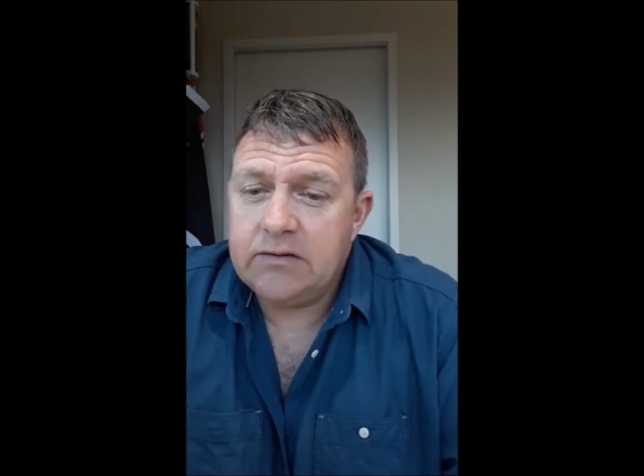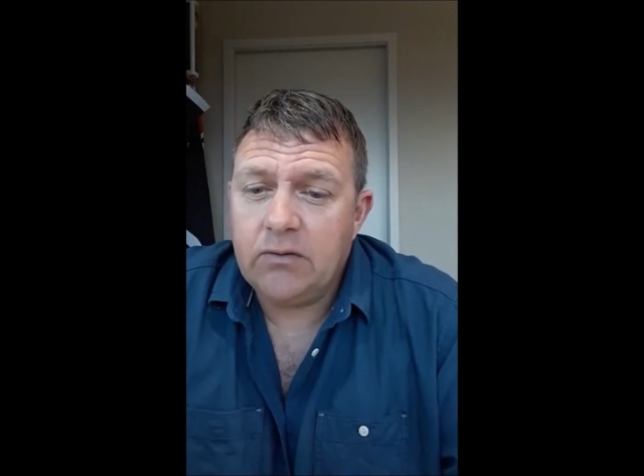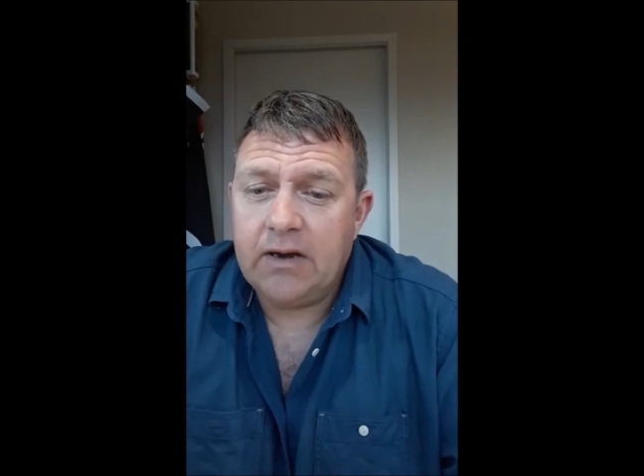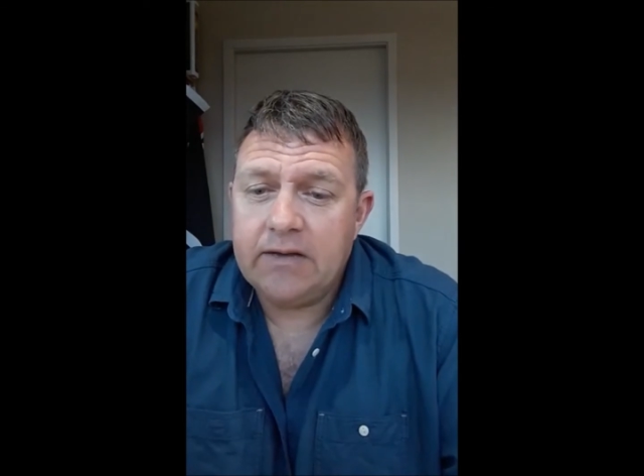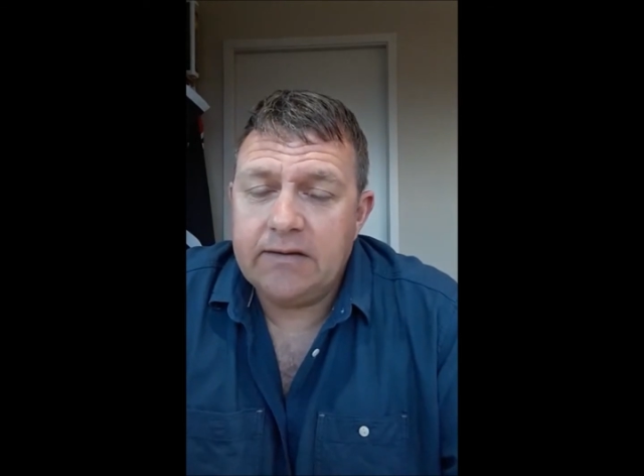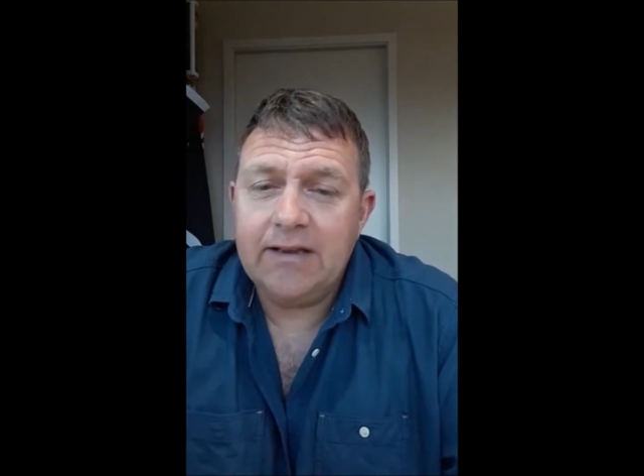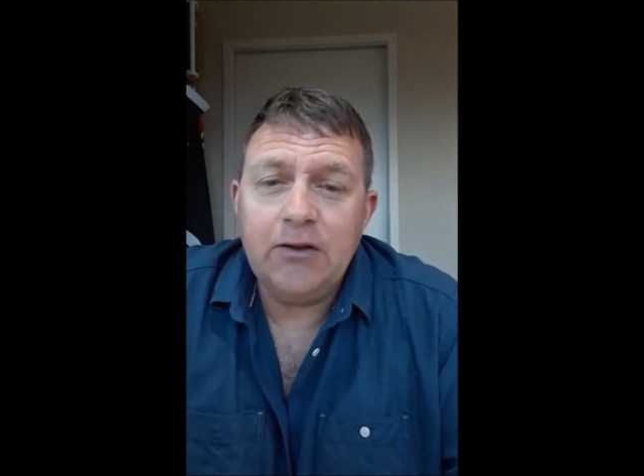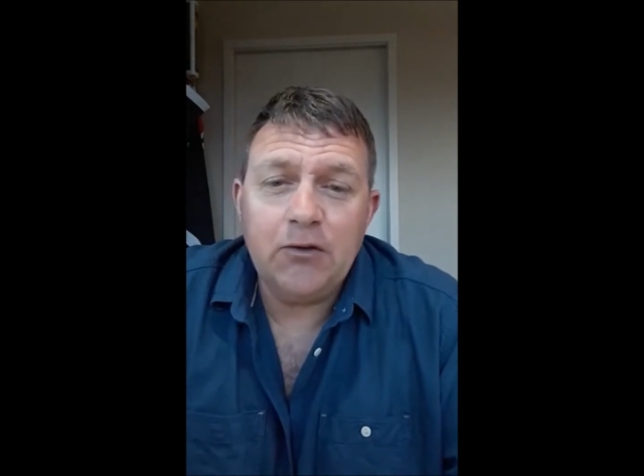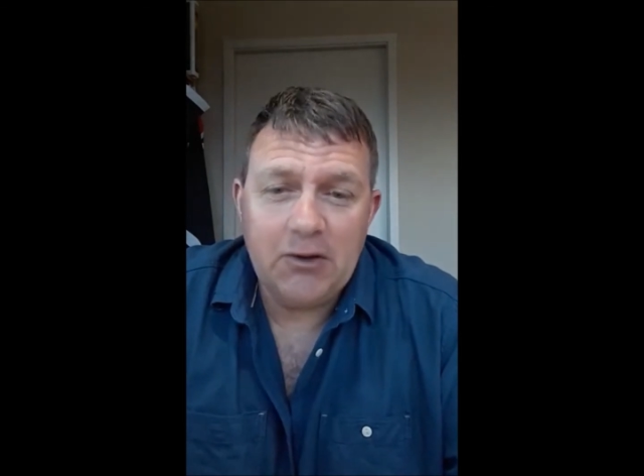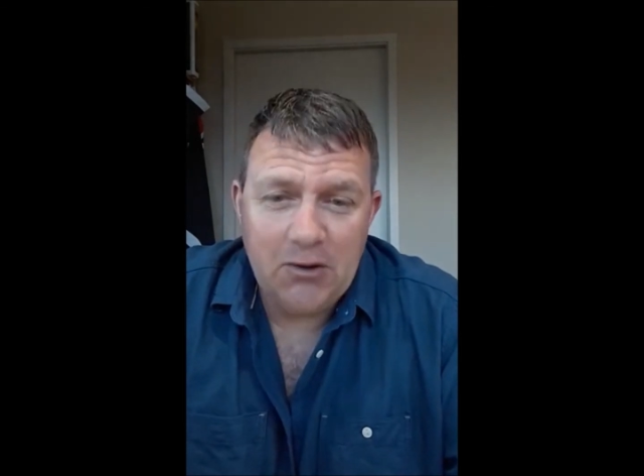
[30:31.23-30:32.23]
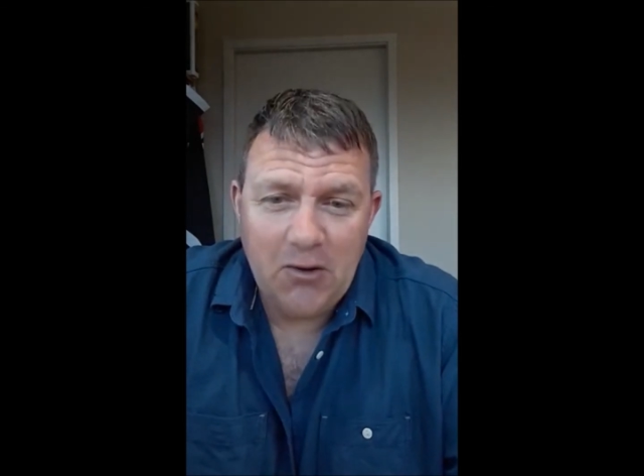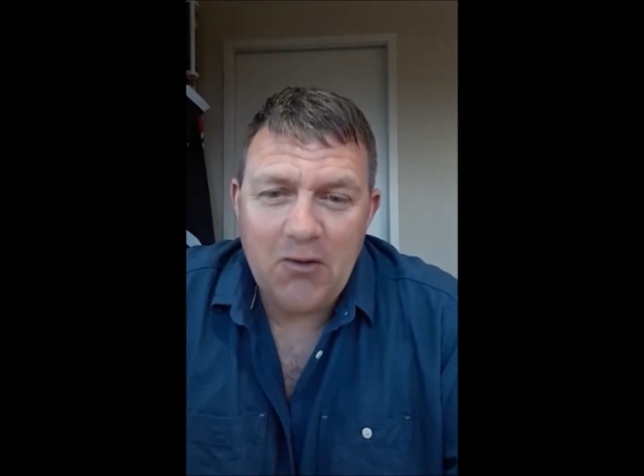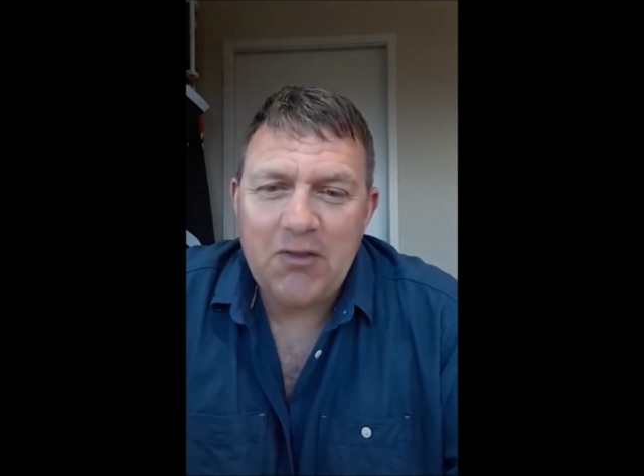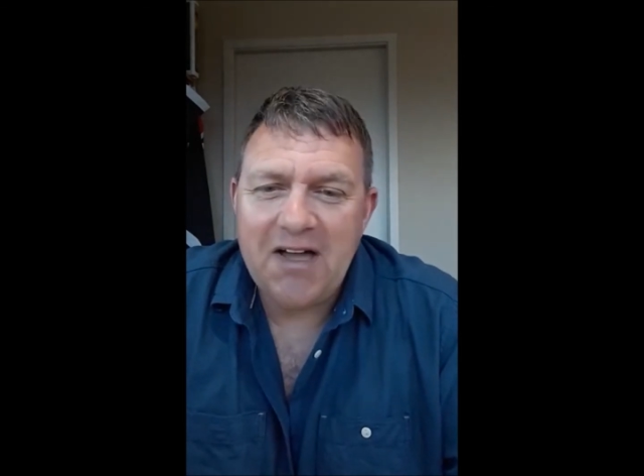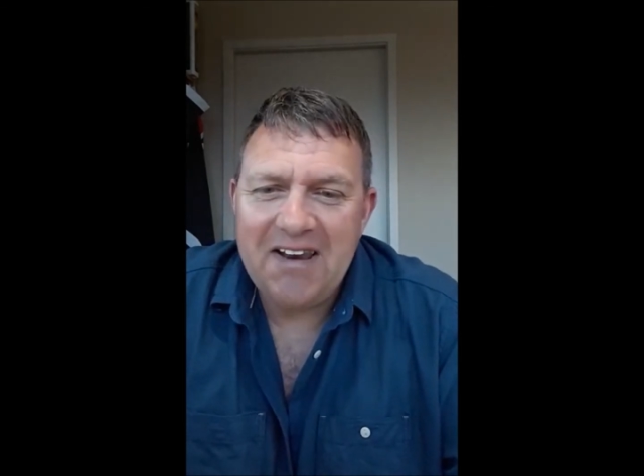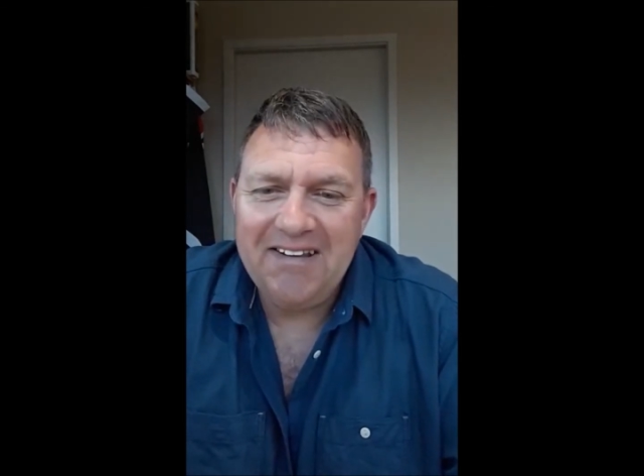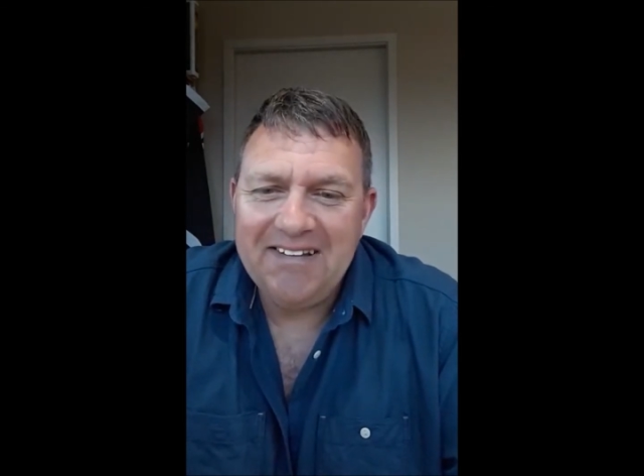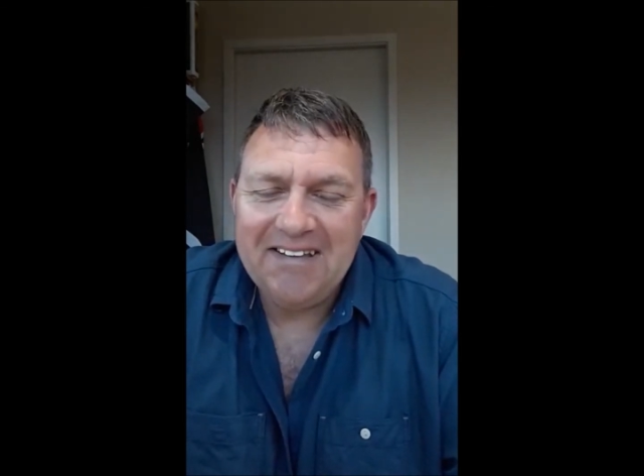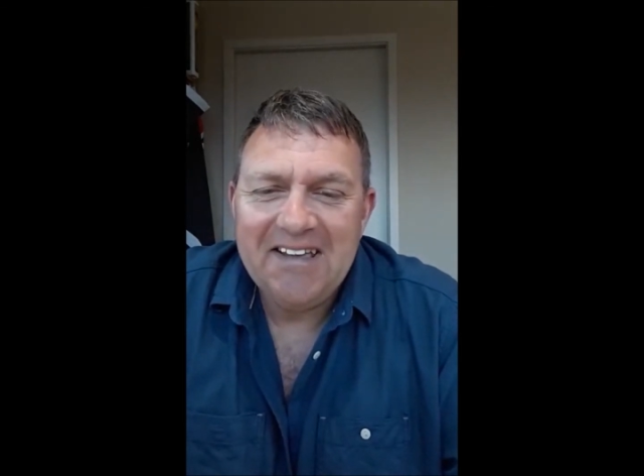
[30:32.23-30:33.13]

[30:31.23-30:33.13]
There's 2 islands here, on the North Island.